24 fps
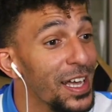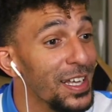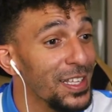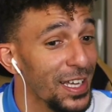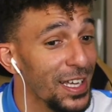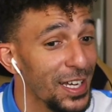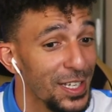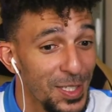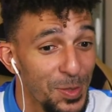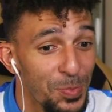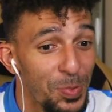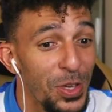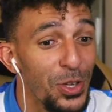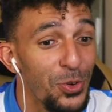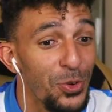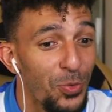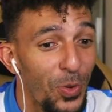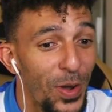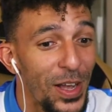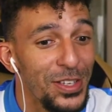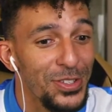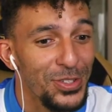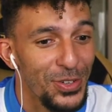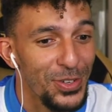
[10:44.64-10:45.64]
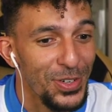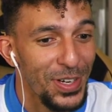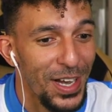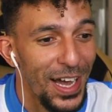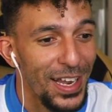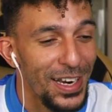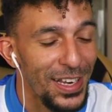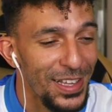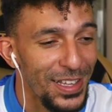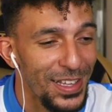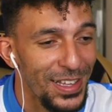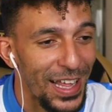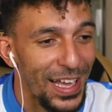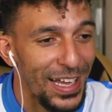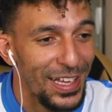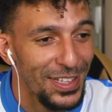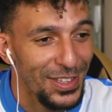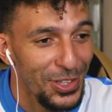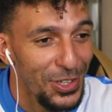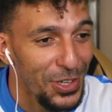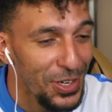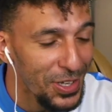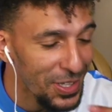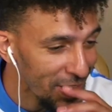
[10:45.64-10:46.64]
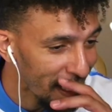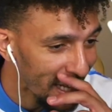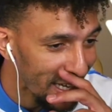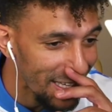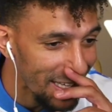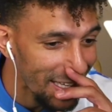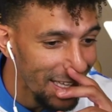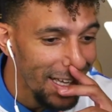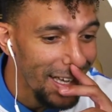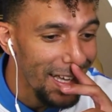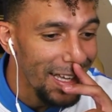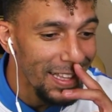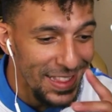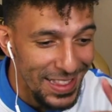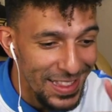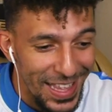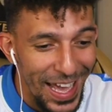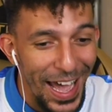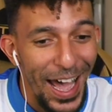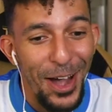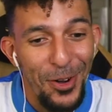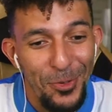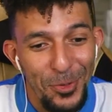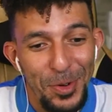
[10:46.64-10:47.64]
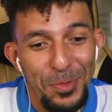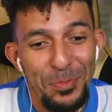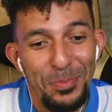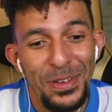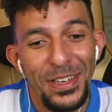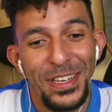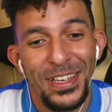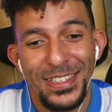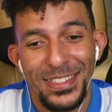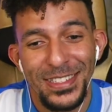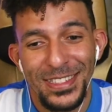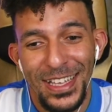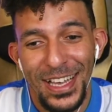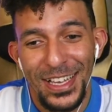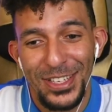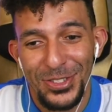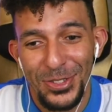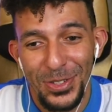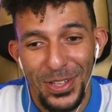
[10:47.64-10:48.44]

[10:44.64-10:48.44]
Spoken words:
like a speed racer kind of like look, like that would be his thing. So